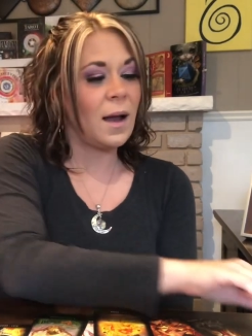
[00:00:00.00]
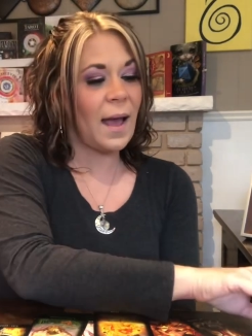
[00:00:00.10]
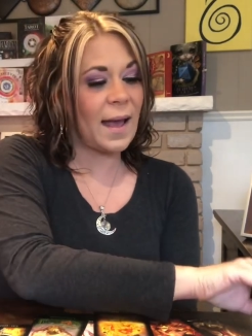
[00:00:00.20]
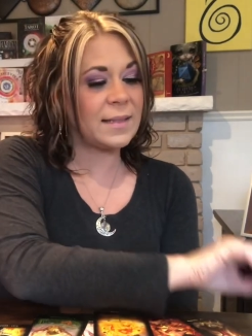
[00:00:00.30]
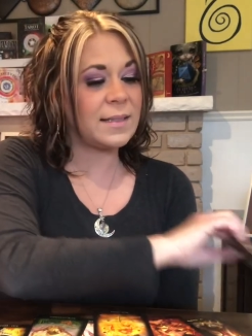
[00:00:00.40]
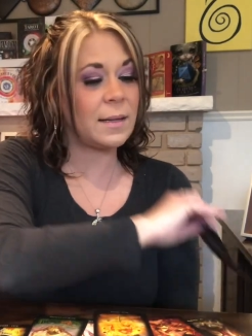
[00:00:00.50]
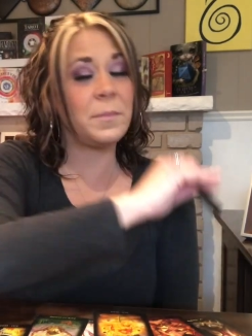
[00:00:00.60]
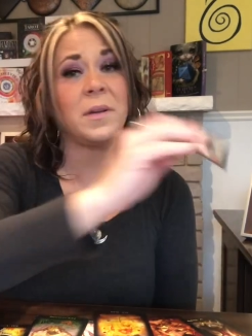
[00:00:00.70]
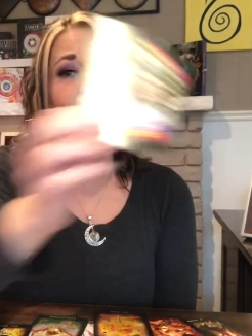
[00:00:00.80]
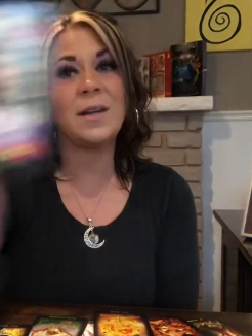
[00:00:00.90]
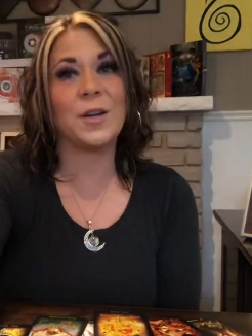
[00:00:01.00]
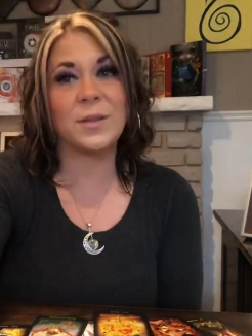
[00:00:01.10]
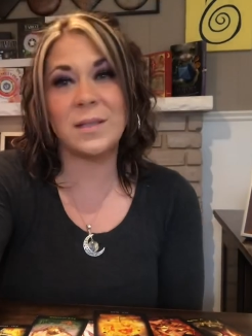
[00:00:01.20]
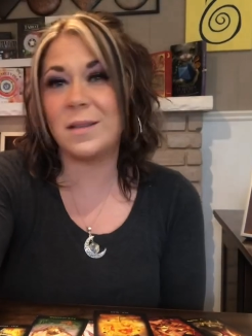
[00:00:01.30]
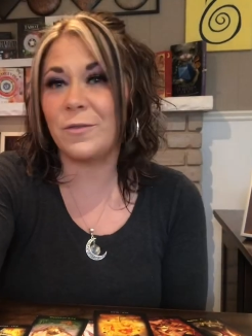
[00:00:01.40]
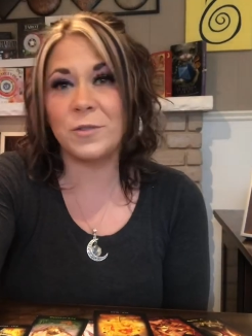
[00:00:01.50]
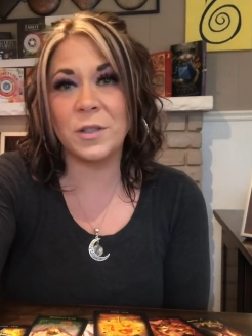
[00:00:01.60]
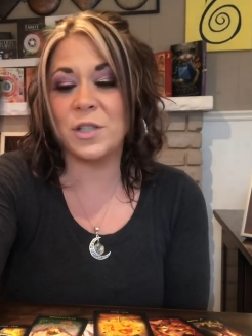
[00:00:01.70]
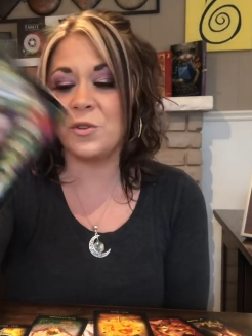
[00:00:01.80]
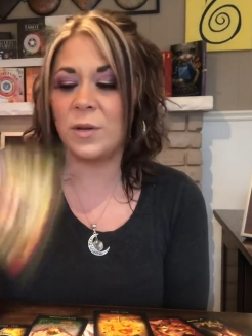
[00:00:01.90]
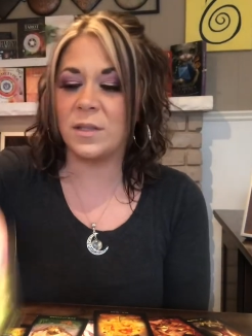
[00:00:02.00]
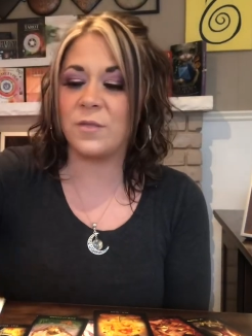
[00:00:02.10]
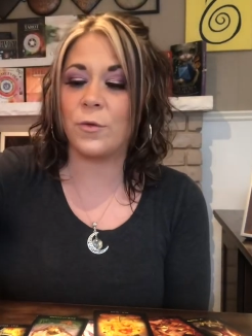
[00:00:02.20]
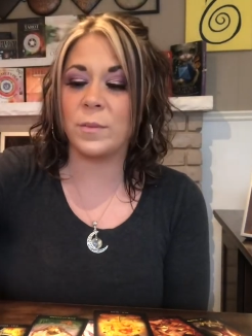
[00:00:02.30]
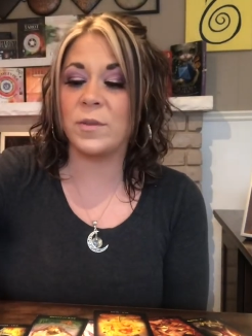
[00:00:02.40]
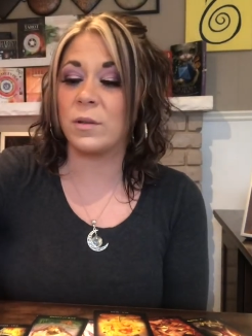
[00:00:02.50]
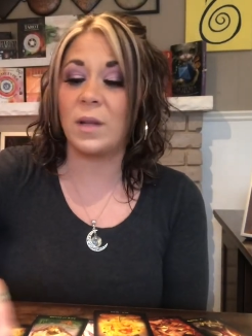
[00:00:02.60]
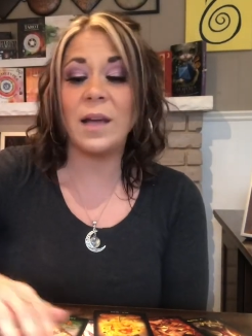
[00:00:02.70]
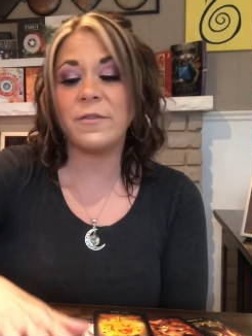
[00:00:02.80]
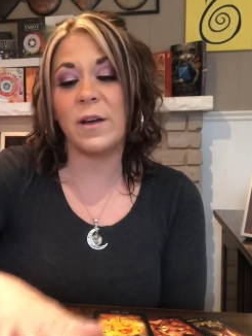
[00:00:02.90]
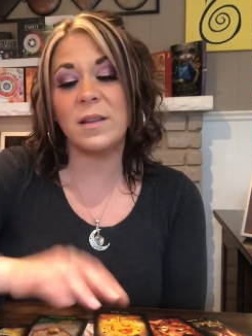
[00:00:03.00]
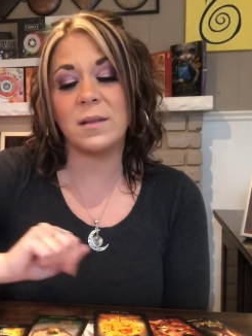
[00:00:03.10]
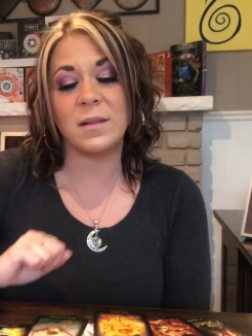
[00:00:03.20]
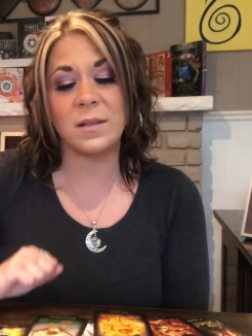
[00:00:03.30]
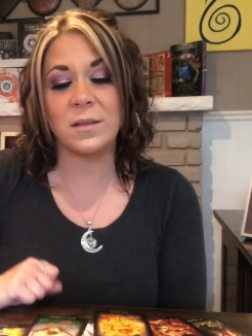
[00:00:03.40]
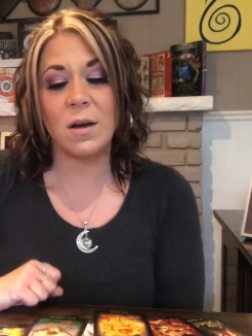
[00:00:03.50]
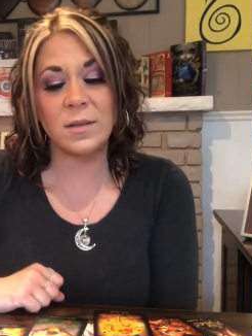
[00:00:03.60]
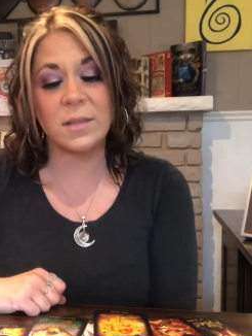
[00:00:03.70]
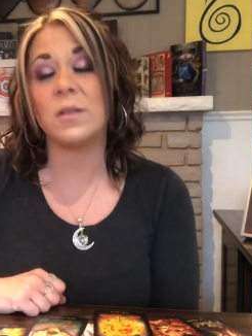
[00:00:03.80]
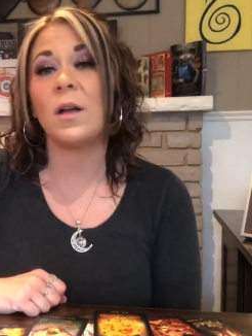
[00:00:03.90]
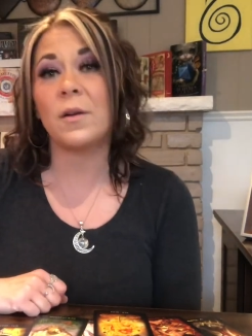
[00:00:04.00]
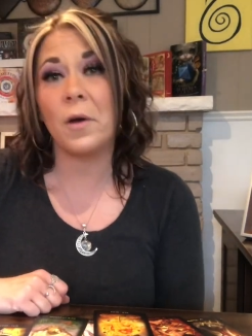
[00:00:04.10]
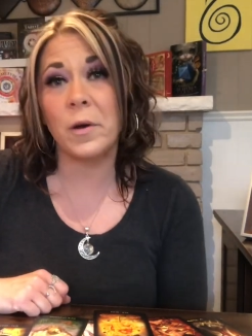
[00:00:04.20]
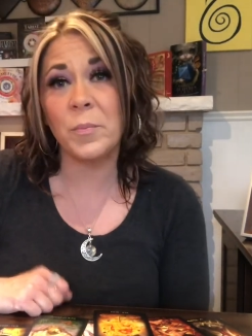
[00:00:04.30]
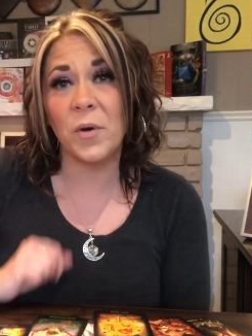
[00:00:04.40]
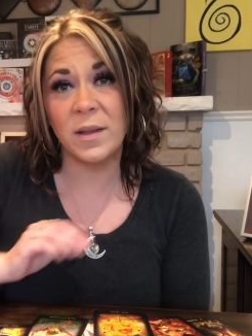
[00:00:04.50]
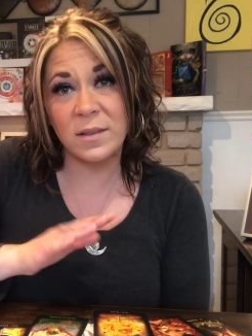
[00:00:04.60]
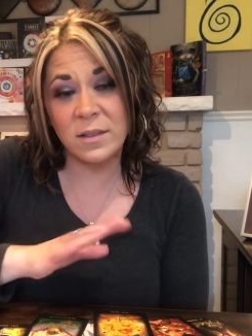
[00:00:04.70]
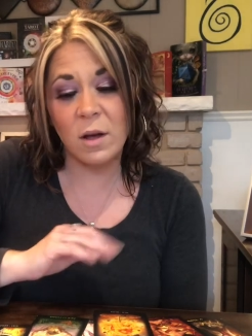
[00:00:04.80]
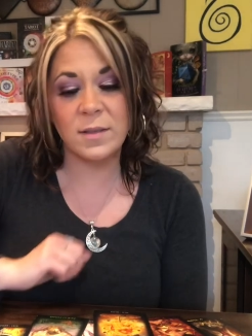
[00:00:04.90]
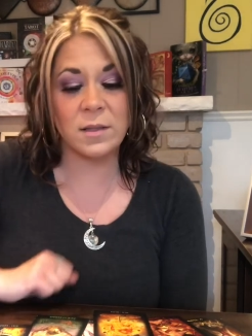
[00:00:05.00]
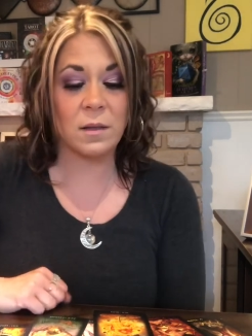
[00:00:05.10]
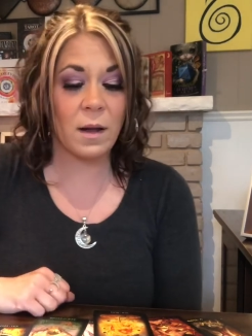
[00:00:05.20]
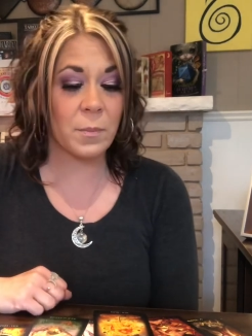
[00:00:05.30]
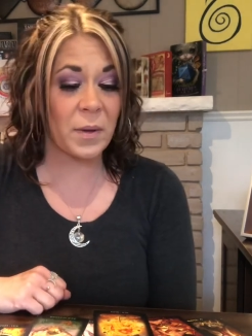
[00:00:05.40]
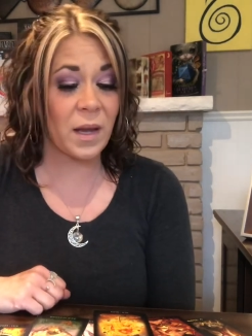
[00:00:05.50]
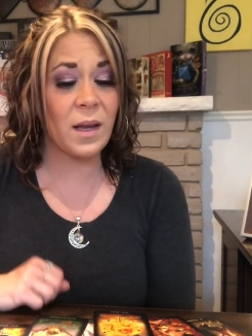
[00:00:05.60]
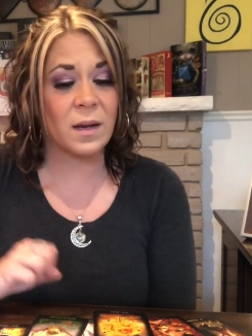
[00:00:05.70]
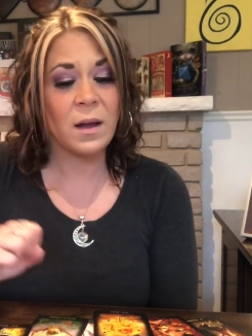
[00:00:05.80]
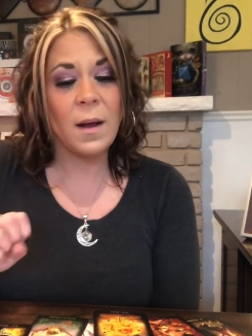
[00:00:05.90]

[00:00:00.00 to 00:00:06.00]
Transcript: And somebody here has definitely transformed their life. I think this caused a lot of heartbreak. This caused a lot of pain.